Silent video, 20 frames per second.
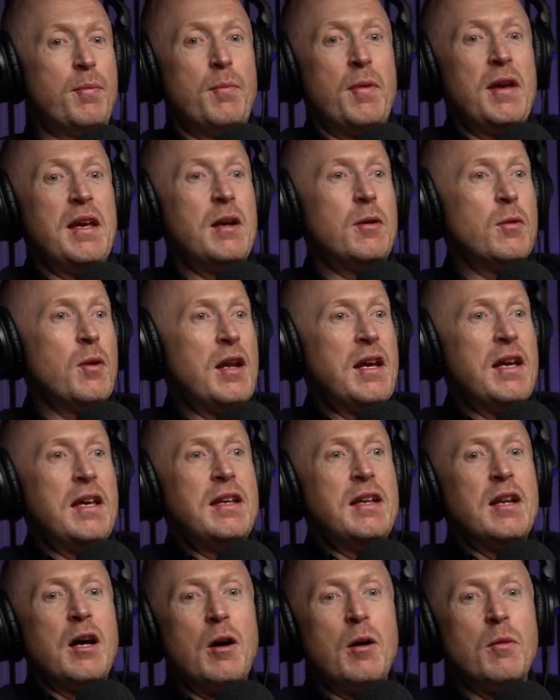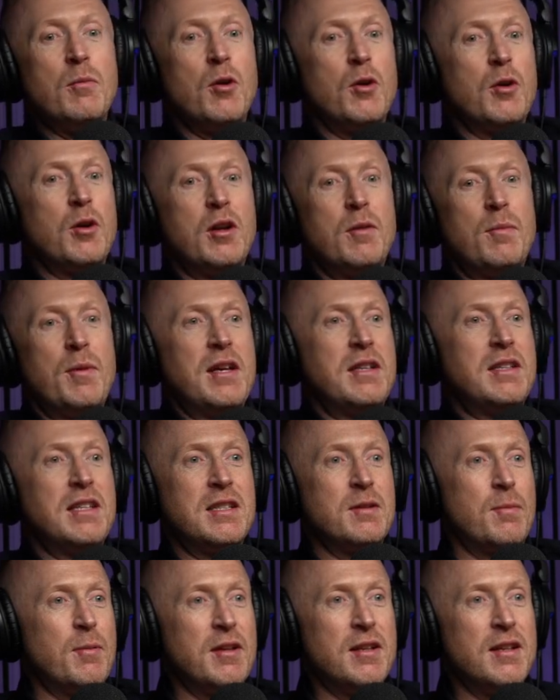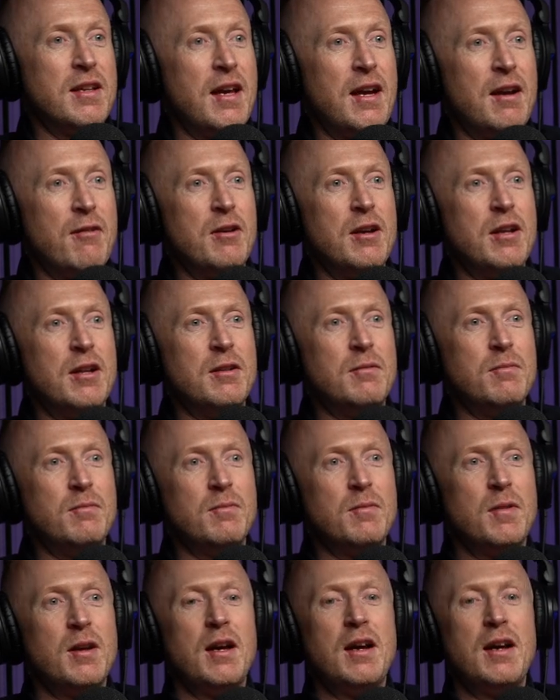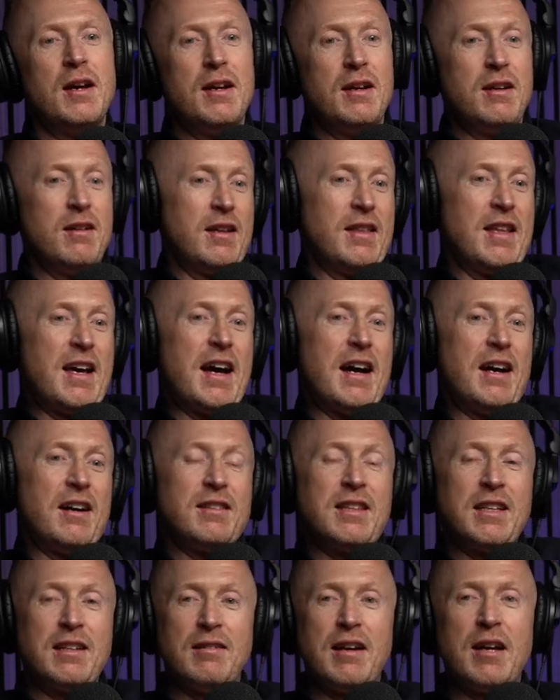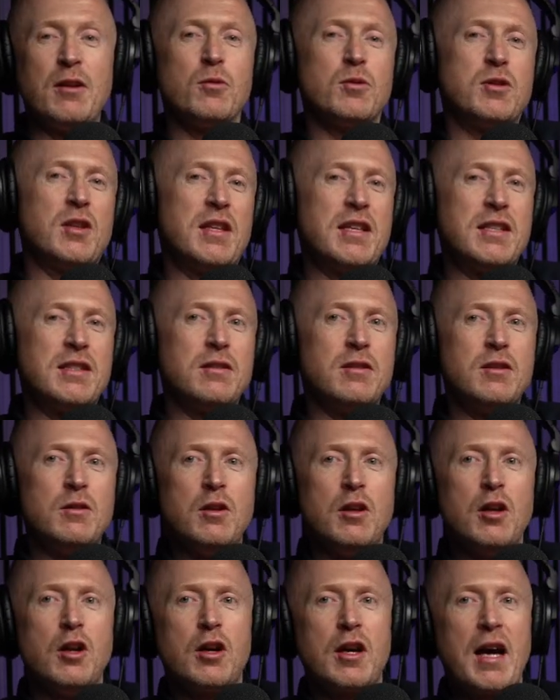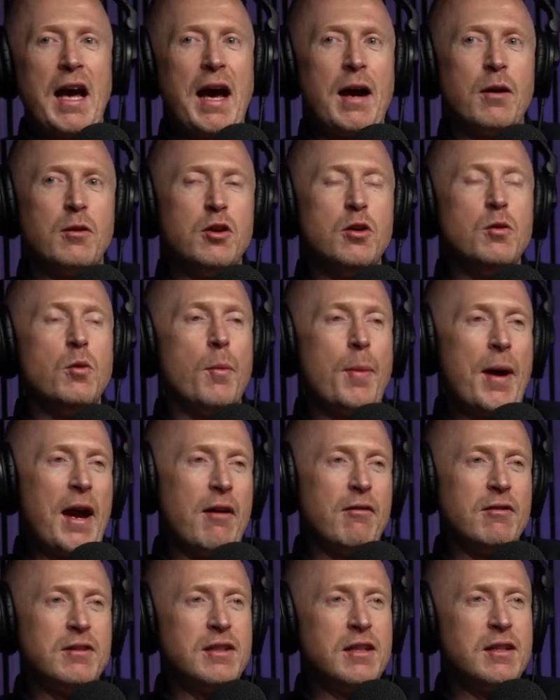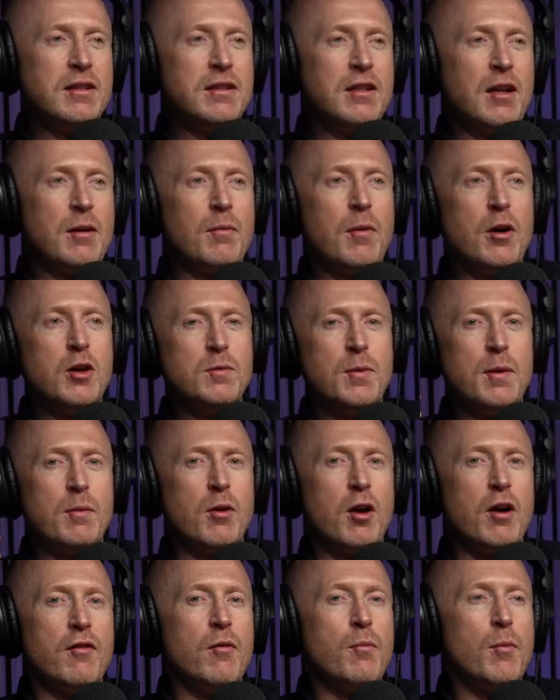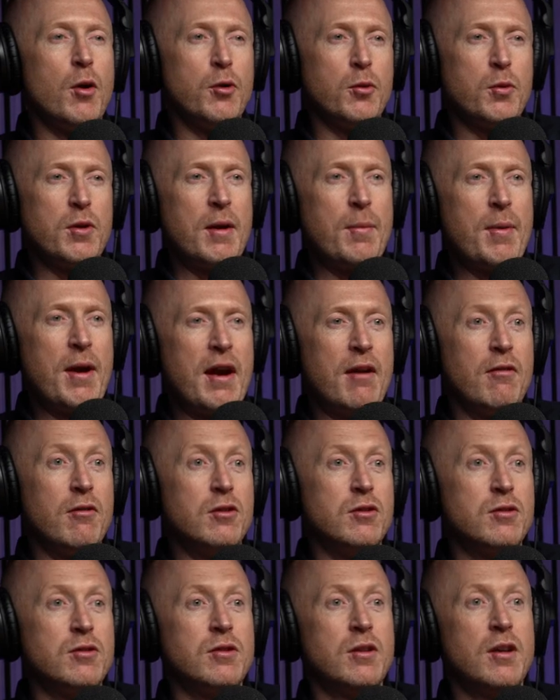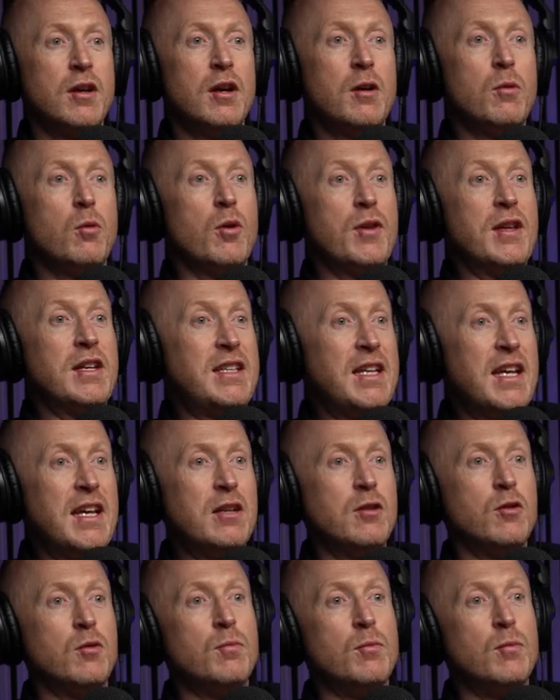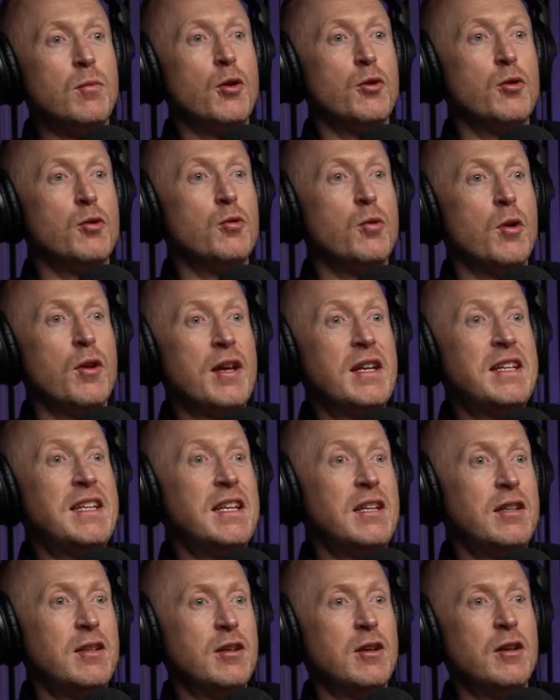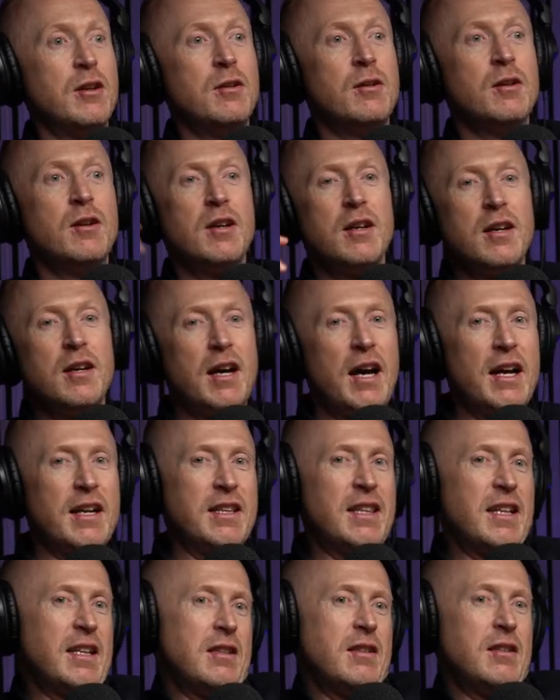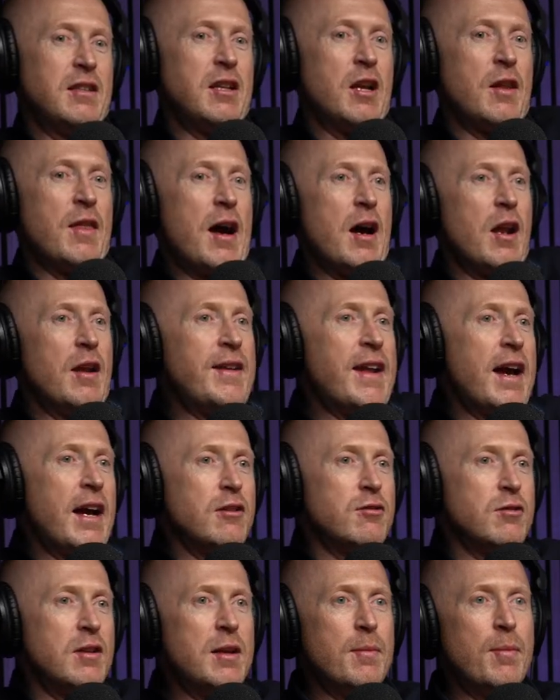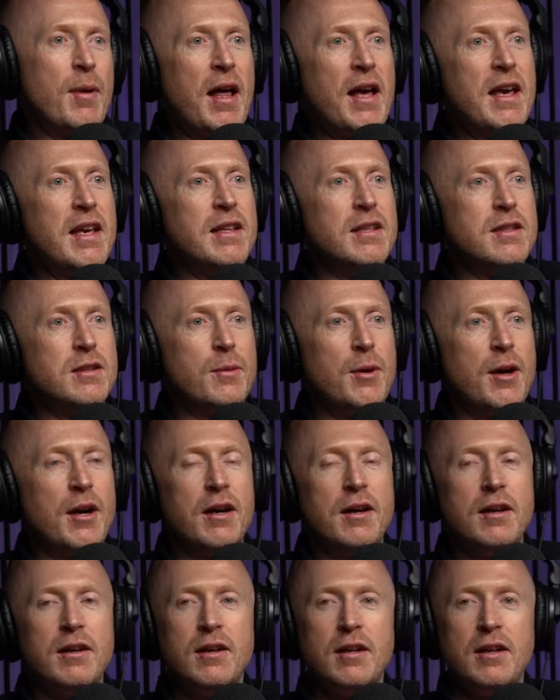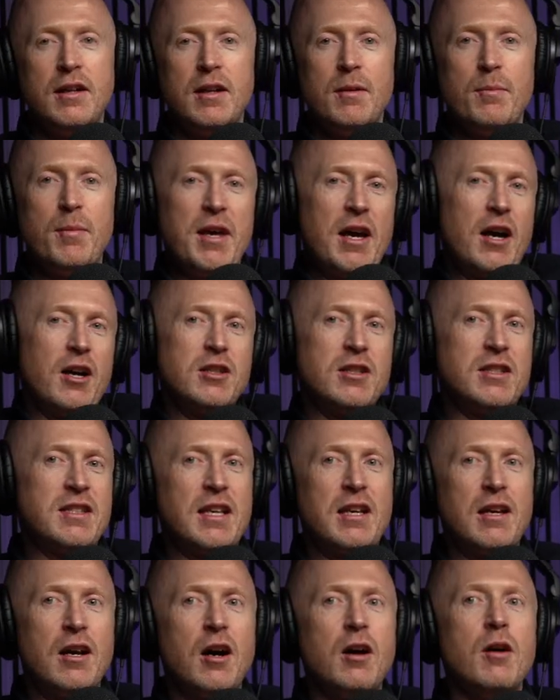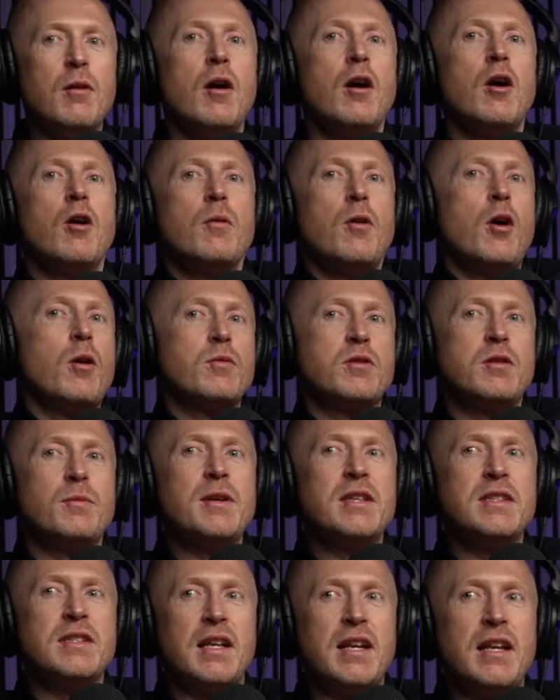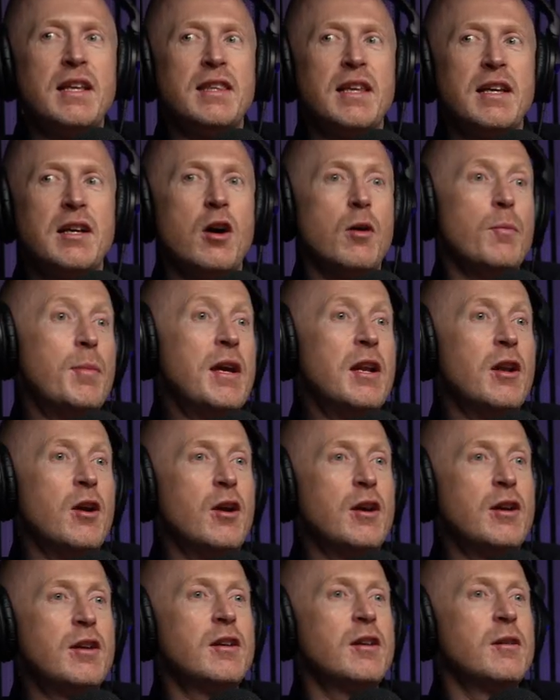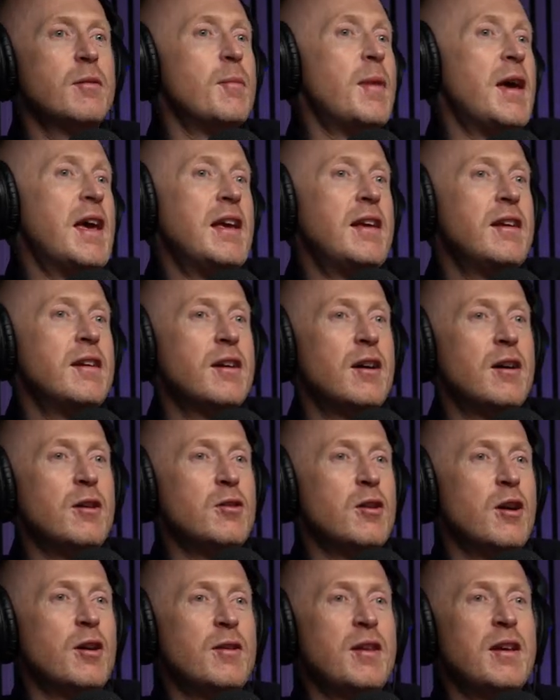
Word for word: Equally, you know, I'm not going to be a disciplinarian and and that I think. And also, there's you look at how you were parented. You know, most people either model their parents what they did or model what they didn't do, and I think you know that'll naturally play into it. But yeah, I just think I, I optimistically think I'll be like me. I, I